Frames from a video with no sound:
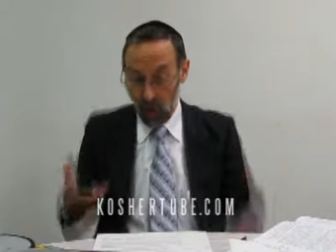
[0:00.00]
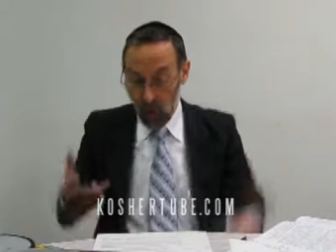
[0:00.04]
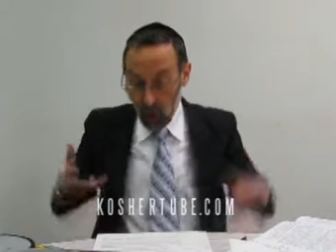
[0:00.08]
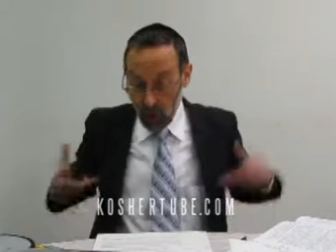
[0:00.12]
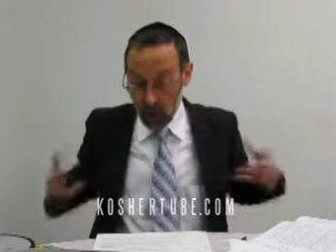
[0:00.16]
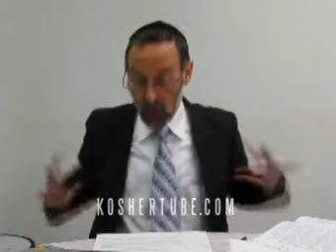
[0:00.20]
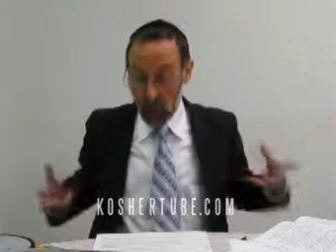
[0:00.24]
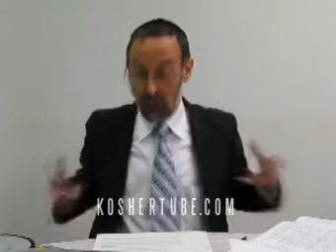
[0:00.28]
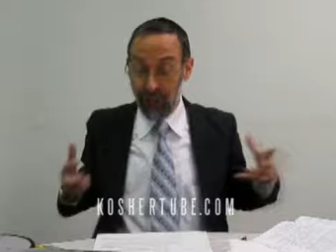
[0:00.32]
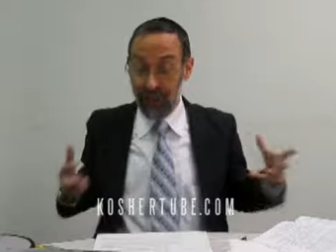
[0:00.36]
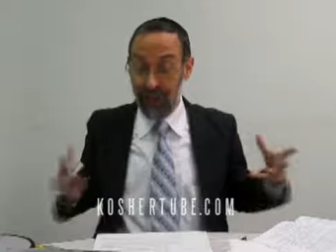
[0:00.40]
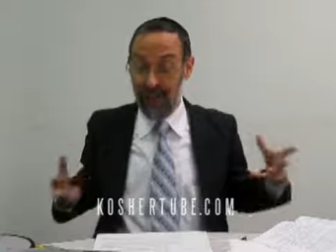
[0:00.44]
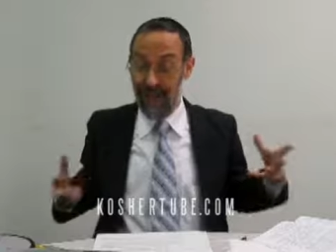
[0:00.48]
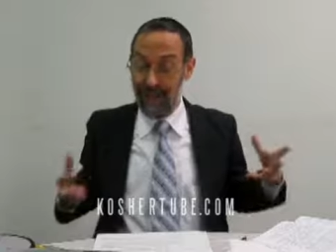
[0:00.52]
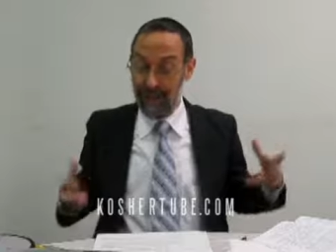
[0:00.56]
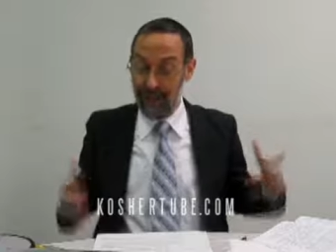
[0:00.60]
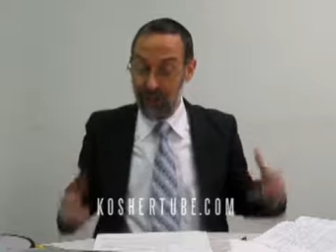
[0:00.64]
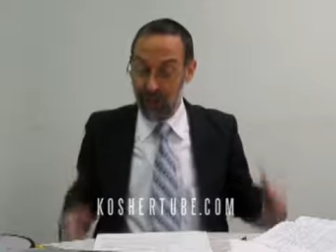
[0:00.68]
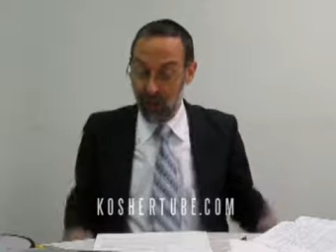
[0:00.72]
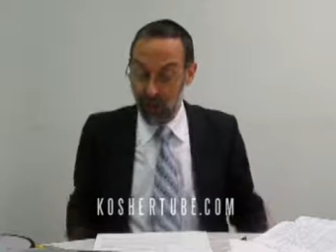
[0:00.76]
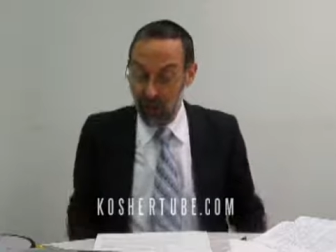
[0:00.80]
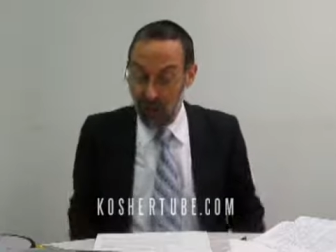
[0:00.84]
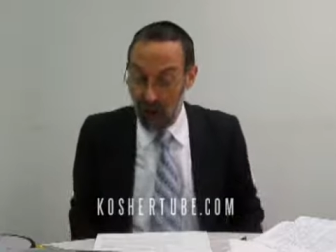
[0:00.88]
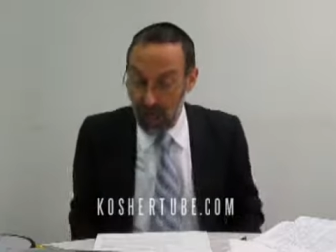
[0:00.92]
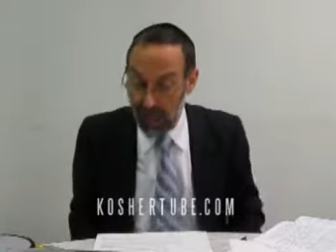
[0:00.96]
Could they be
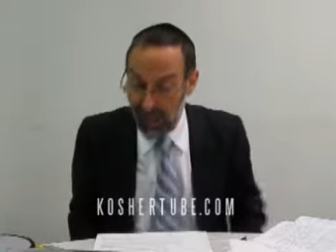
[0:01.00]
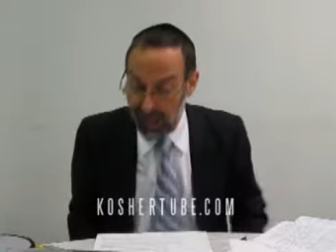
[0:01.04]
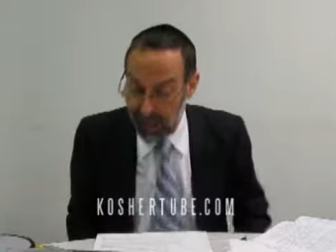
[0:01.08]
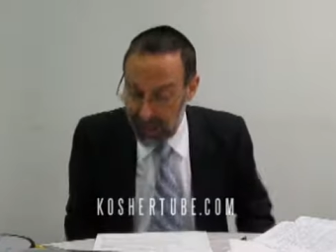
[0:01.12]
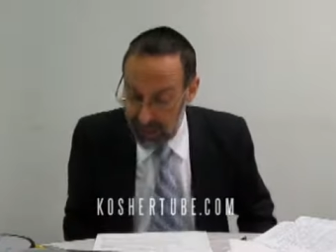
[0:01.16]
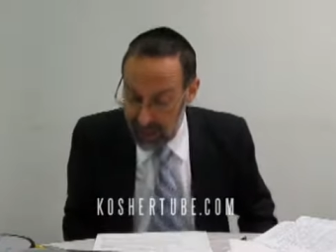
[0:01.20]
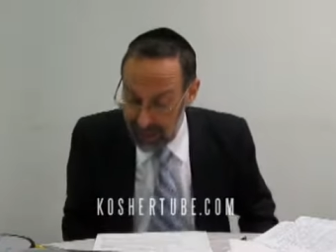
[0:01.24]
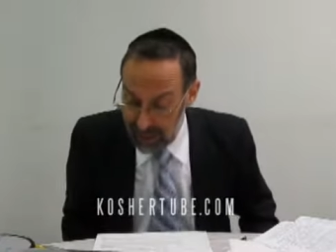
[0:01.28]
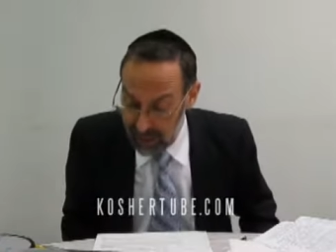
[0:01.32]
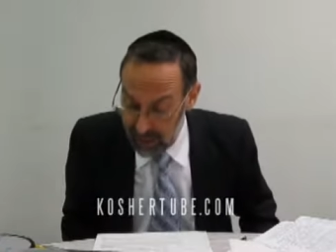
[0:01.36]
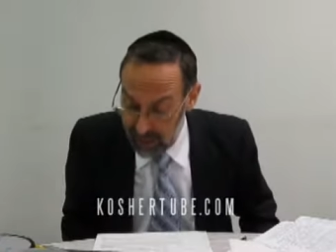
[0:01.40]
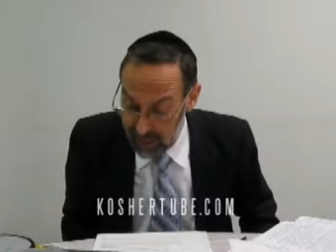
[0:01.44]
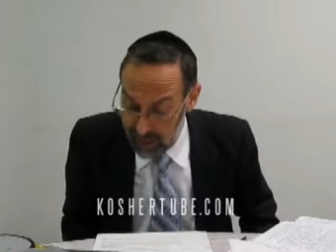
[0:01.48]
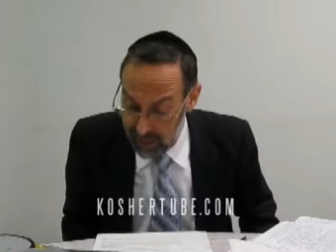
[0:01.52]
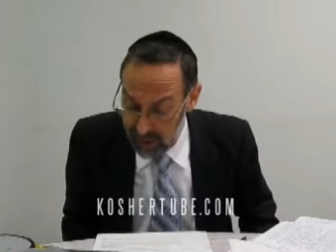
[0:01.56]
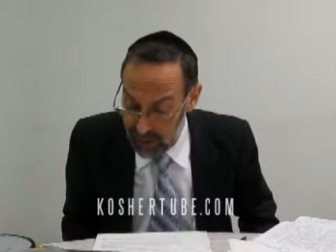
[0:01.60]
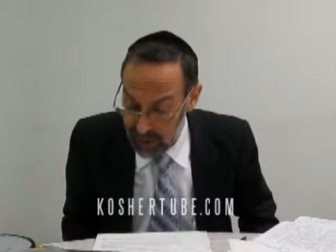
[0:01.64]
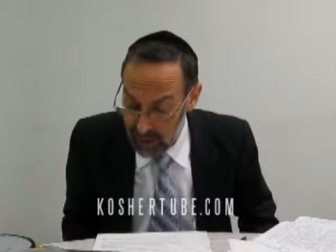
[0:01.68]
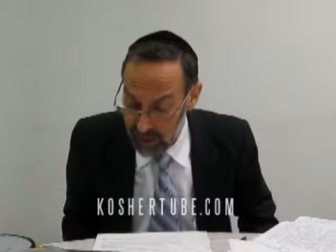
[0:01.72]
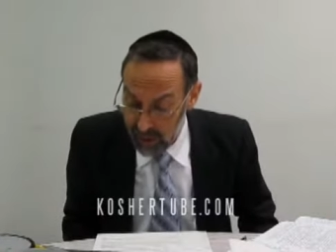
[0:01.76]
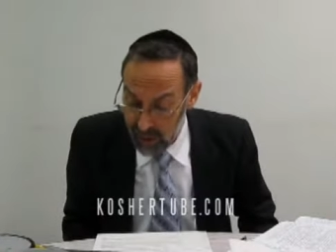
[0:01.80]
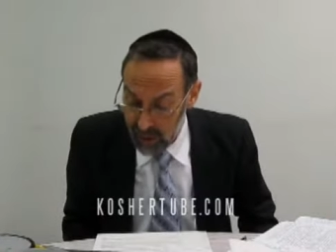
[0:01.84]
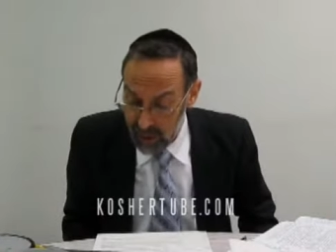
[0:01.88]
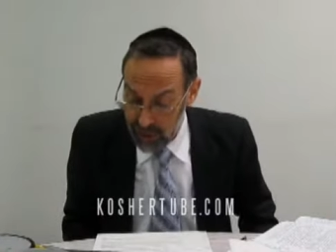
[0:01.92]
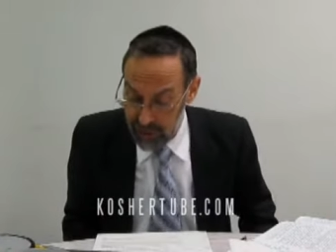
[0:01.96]
trusted
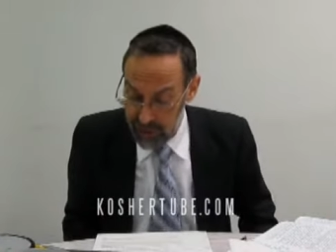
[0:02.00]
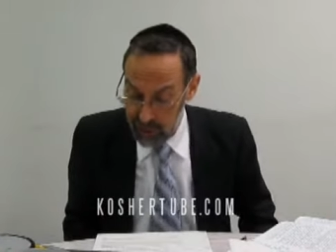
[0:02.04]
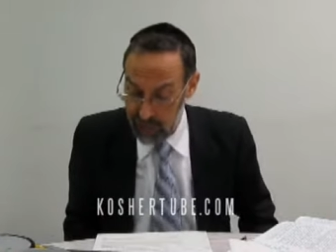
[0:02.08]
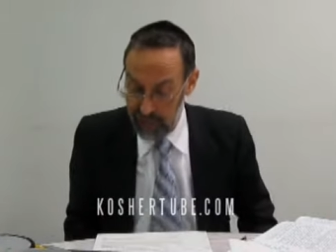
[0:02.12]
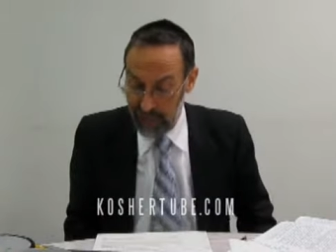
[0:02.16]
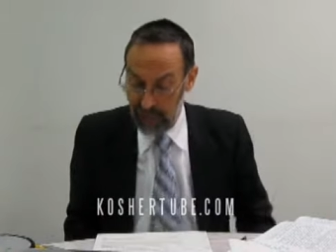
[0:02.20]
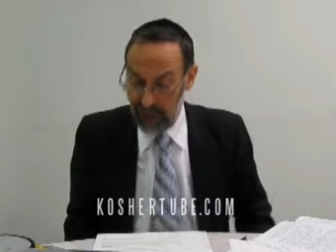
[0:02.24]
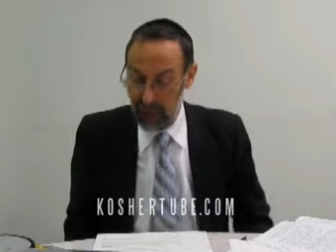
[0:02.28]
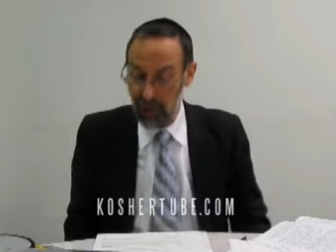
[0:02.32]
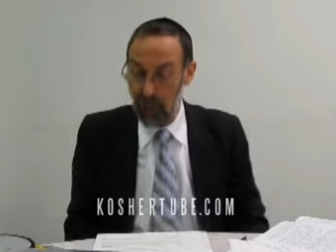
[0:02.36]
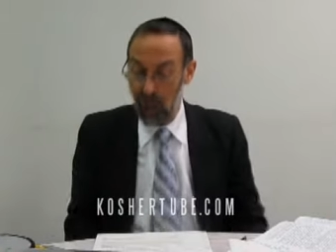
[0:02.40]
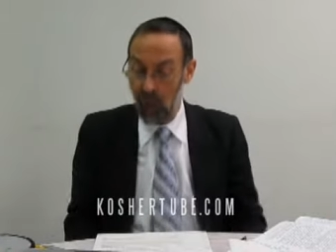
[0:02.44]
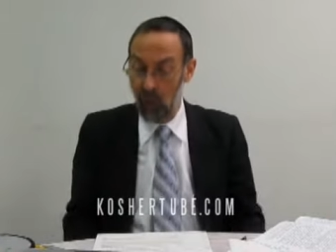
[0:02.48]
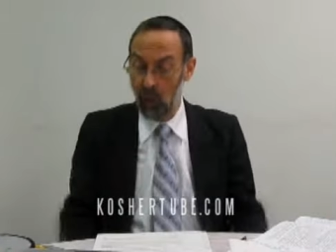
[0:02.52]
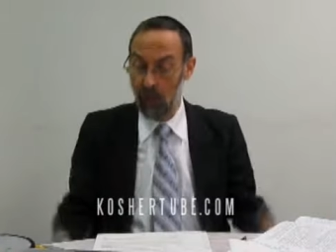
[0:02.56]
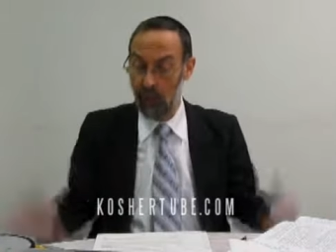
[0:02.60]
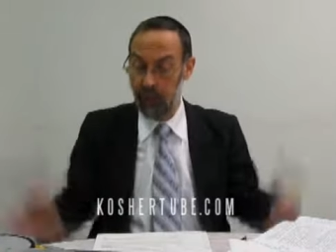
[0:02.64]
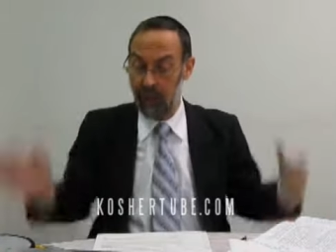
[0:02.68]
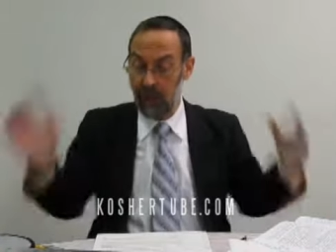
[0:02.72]
to be alone with